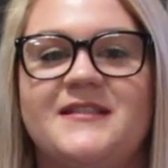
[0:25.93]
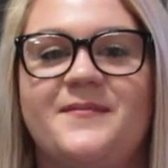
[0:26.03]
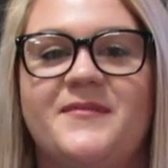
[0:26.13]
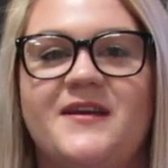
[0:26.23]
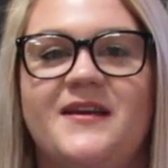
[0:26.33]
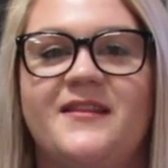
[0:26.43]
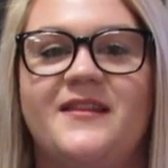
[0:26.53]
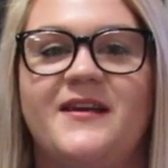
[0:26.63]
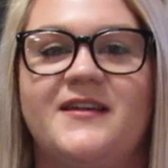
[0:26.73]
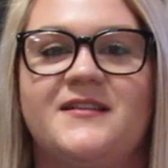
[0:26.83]
something
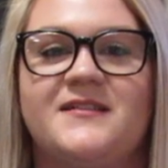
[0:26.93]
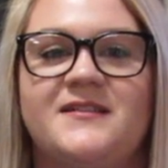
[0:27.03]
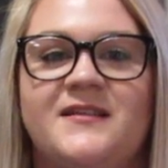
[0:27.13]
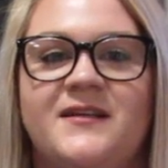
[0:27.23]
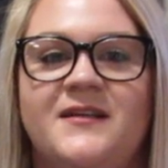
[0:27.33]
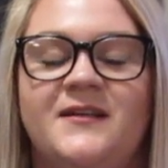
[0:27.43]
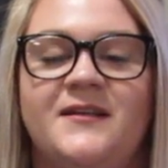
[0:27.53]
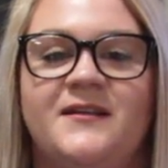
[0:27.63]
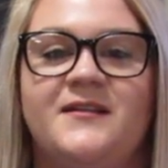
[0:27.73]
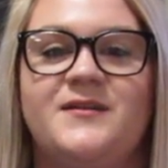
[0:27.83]
that's
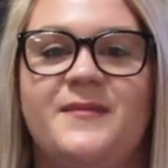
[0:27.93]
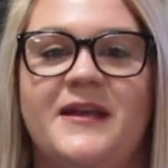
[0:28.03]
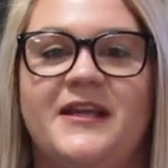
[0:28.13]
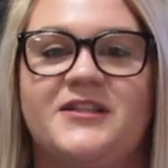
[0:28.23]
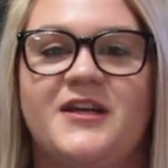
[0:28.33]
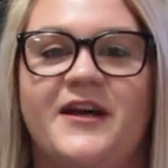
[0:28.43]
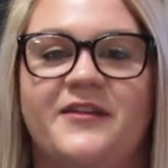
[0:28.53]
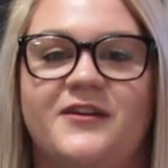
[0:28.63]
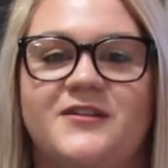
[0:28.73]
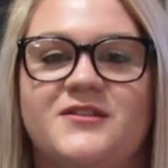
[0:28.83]
demeaning to
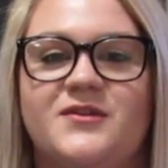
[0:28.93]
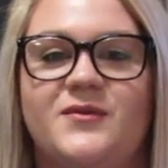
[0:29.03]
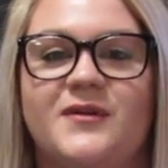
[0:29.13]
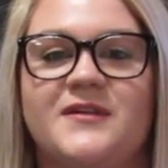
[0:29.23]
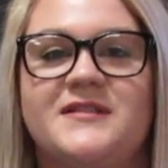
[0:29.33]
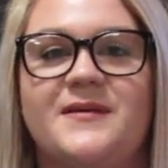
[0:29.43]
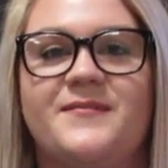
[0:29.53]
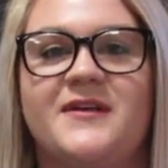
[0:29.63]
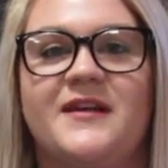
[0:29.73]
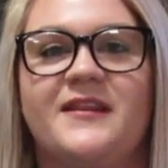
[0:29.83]
others or
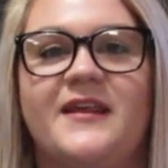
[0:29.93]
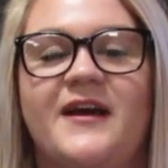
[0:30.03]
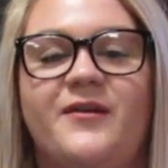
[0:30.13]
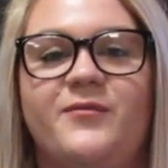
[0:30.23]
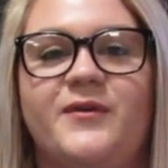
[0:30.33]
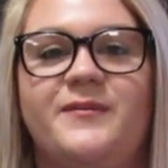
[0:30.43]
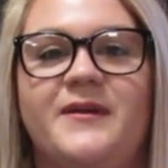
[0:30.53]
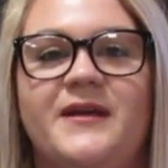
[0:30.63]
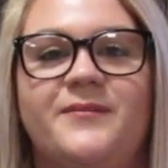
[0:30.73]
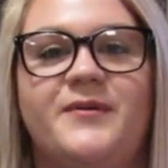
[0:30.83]
something that would
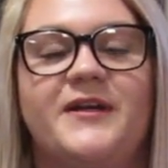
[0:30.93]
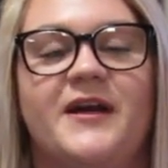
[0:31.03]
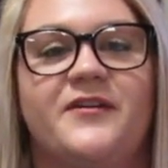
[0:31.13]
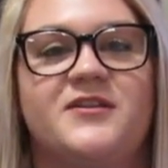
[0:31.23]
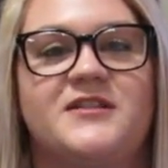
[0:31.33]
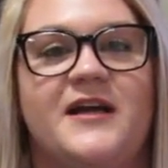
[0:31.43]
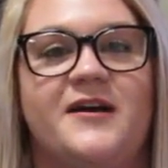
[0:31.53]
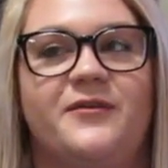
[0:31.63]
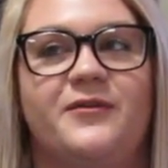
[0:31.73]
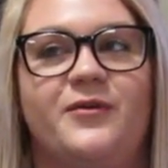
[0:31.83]
be putting others
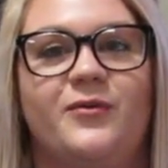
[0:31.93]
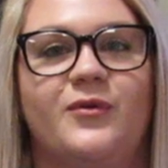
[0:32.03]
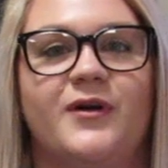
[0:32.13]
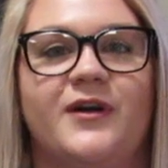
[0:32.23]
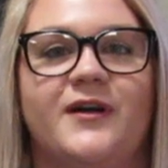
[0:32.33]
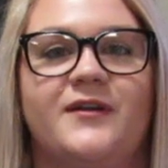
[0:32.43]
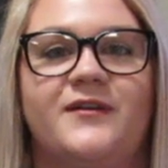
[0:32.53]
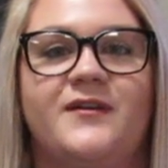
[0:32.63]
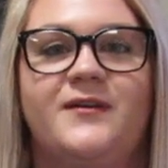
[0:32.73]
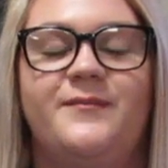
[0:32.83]
down or
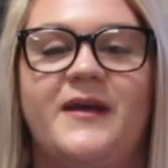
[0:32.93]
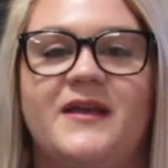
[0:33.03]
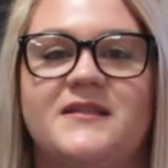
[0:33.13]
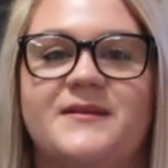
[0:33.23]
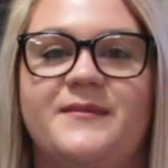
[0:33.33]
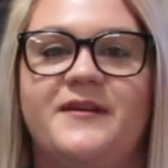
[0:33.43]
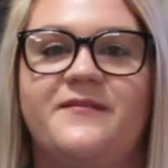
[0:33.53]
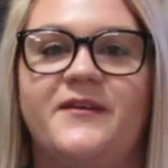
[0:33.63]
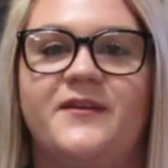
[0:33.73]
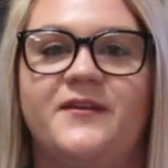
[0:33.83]
making somebody
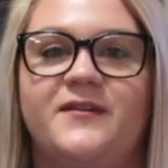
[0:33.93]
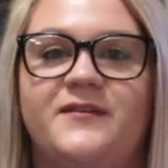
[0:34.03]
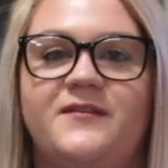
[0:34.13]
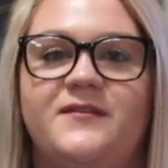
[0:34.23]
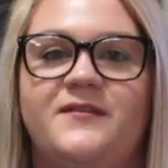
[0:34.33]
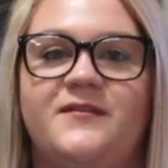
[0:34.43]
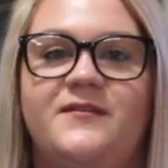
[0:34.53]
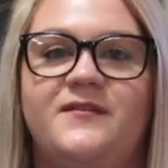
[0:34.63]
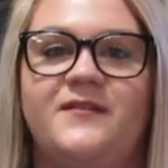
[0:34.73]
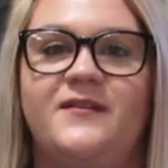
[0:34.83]
feel
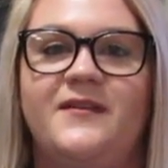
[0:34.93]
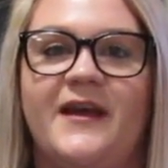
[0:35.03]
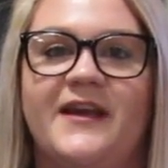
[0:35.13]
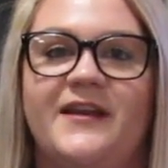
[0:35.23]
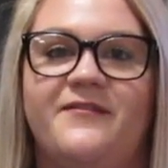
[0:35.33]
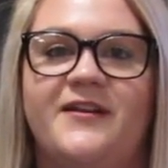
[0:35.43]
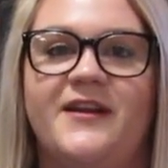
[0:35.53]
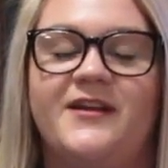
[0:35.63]
negative in